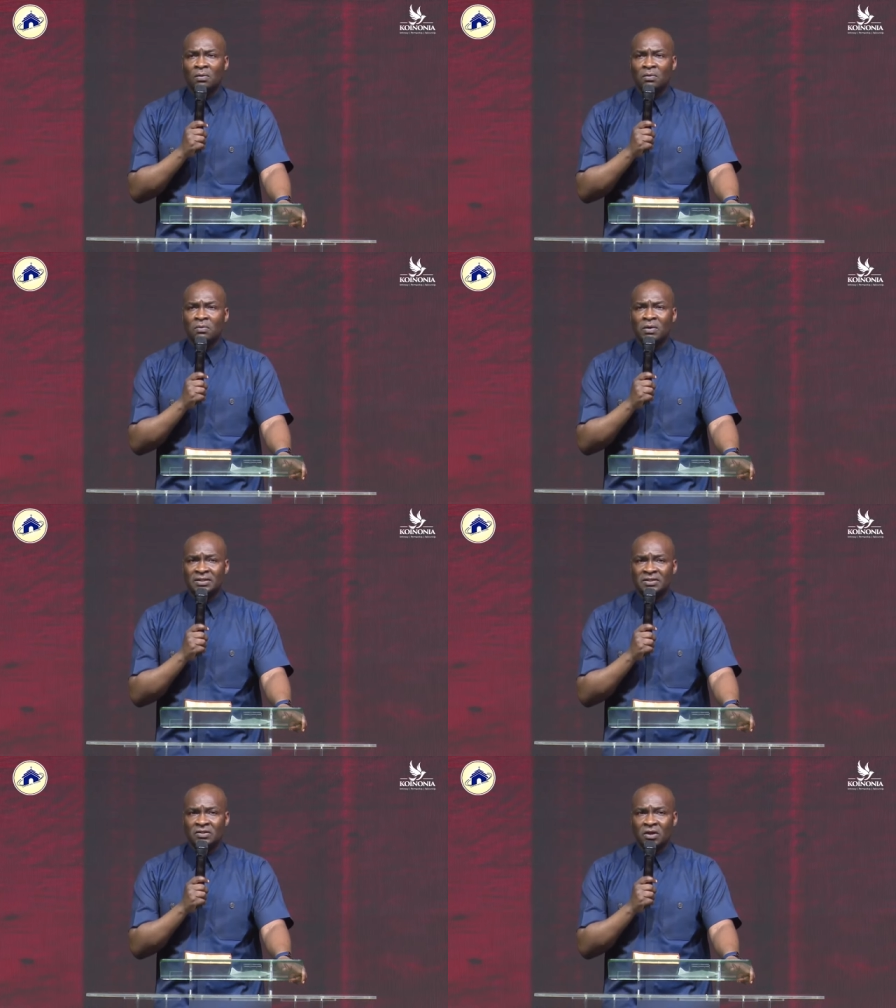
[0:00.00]

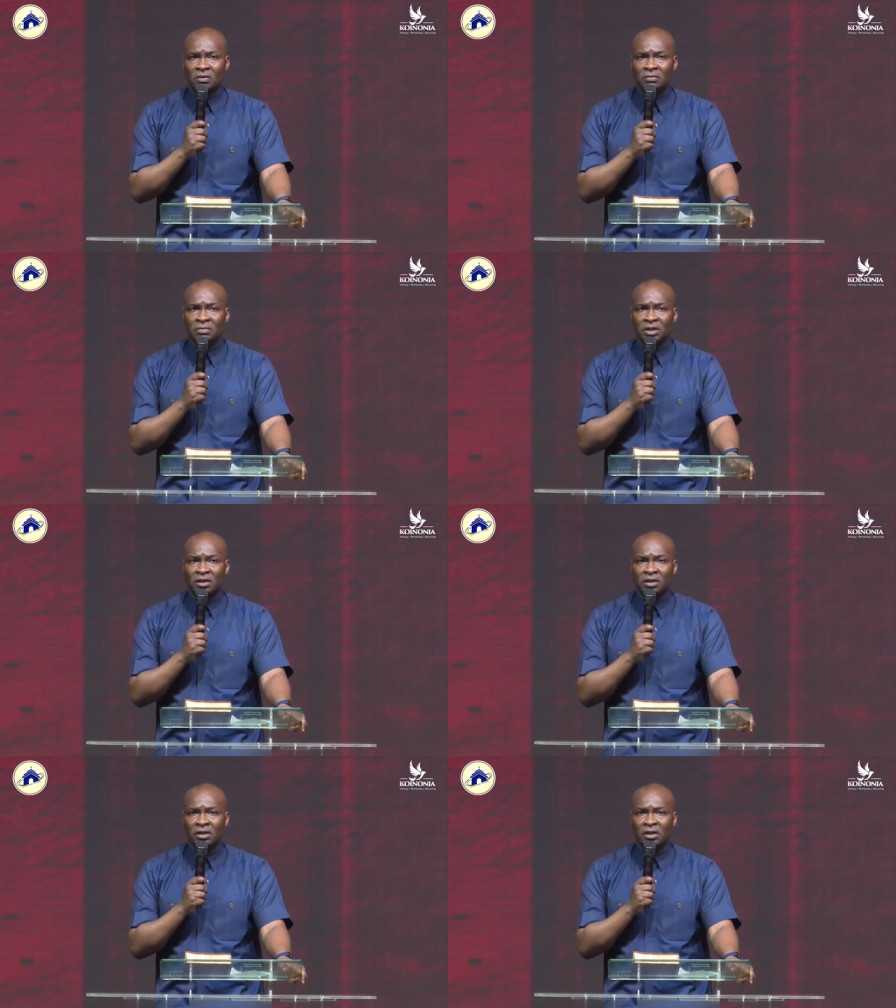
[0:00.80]
rest on
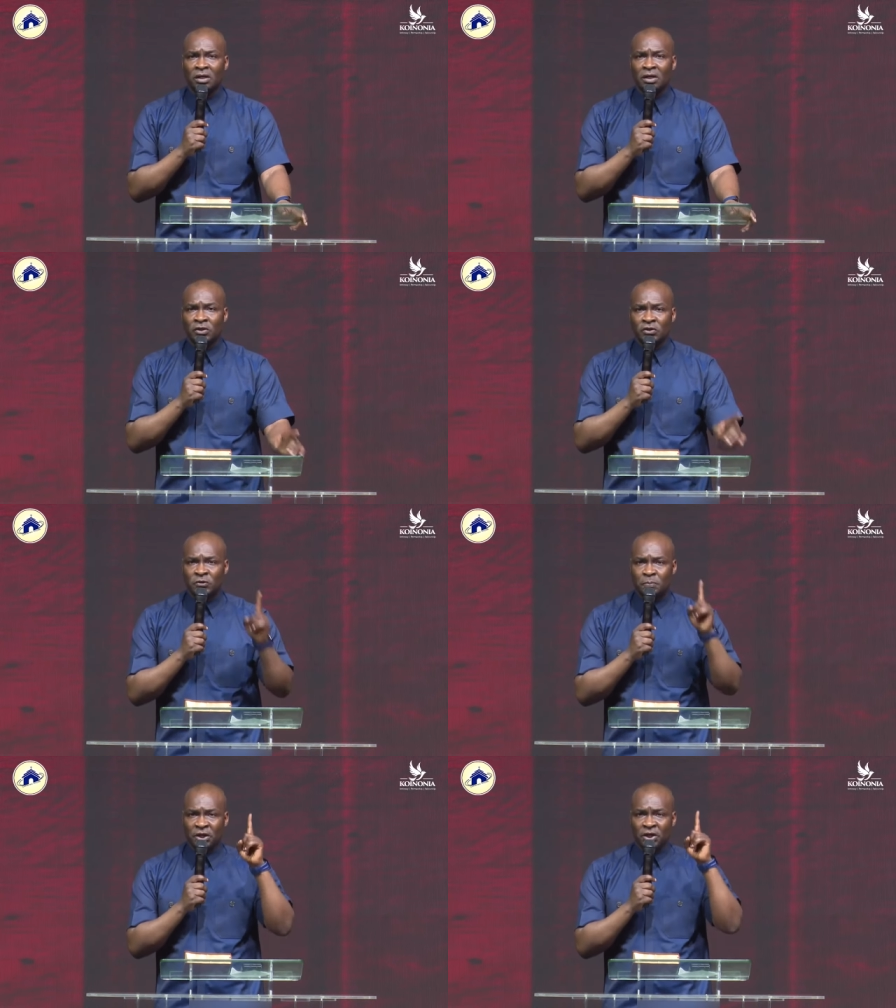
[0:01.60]
me.
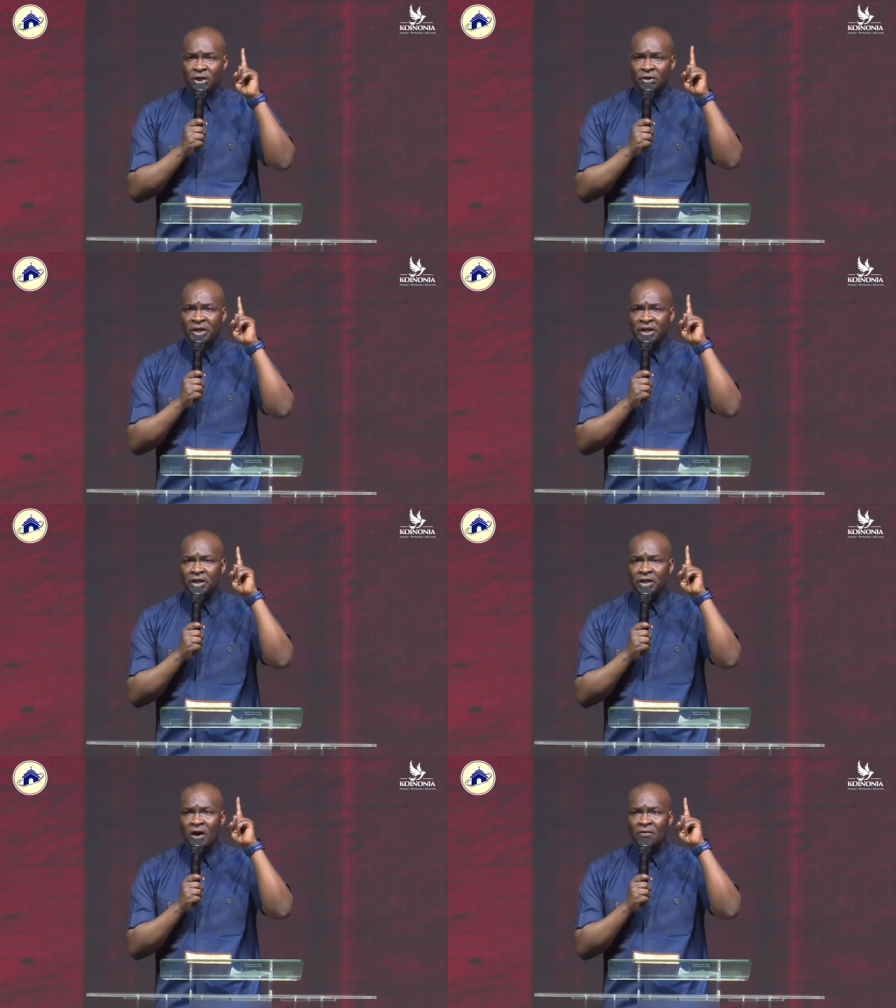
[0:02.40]

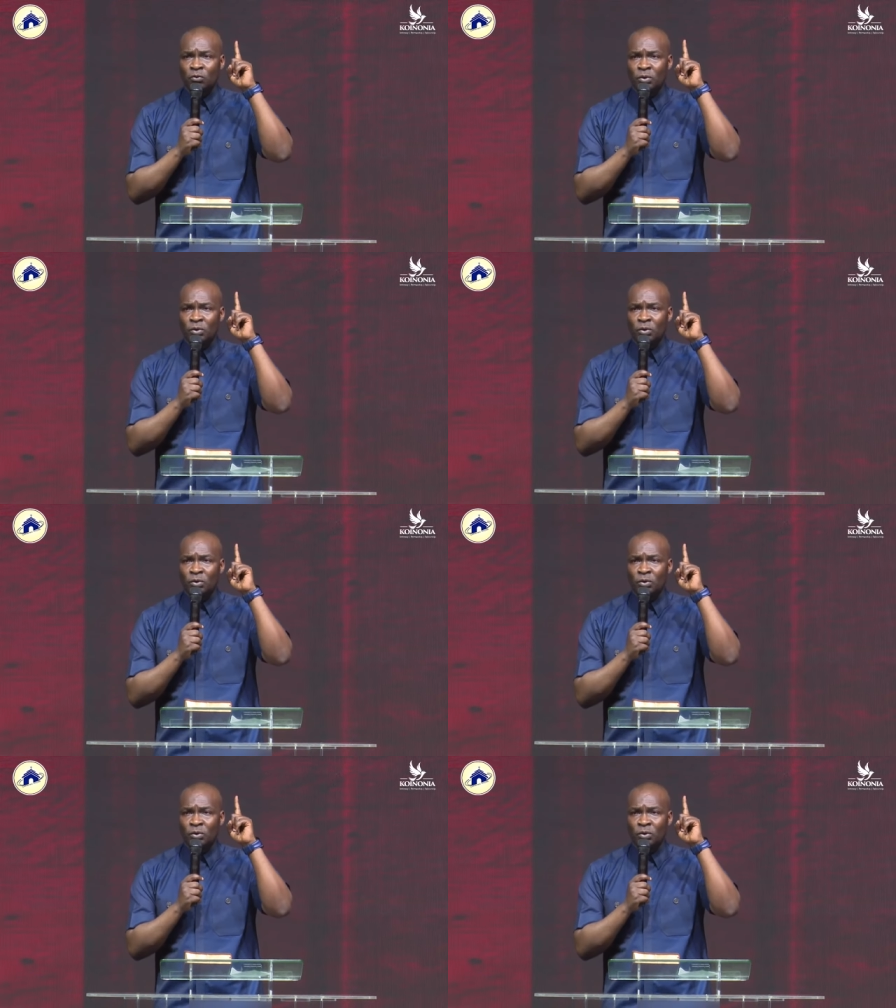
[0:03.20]
Spirit of